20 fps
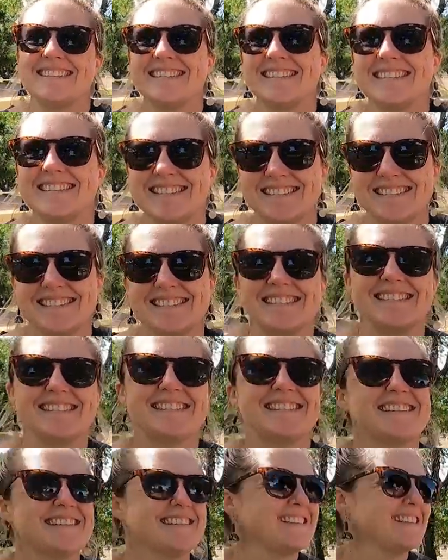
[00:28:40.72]

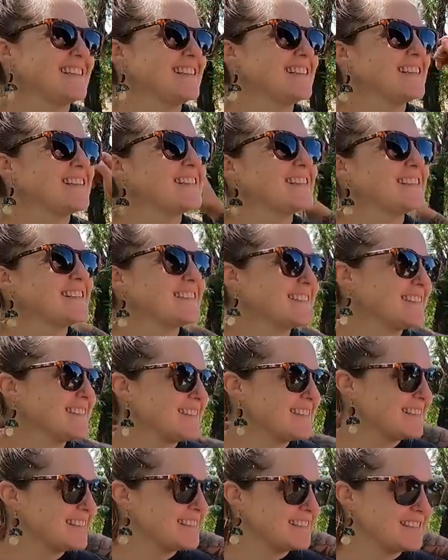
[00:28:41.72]

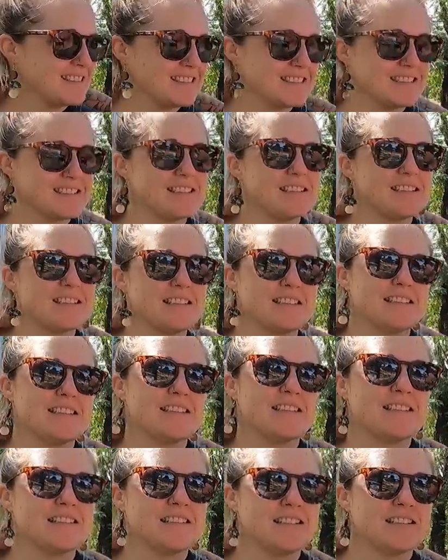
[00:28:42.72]

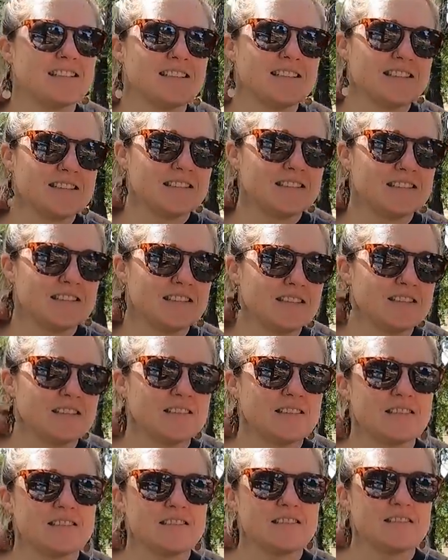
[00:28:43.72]

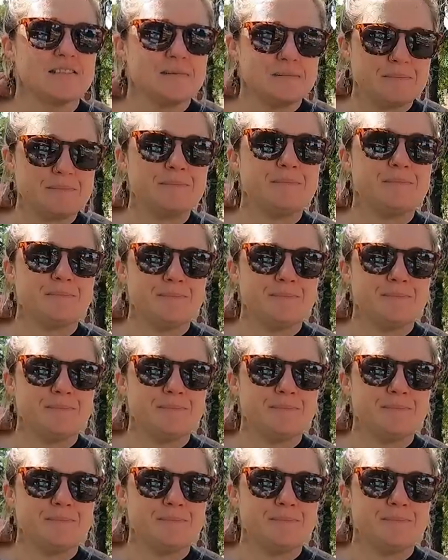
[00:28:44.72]
(silent)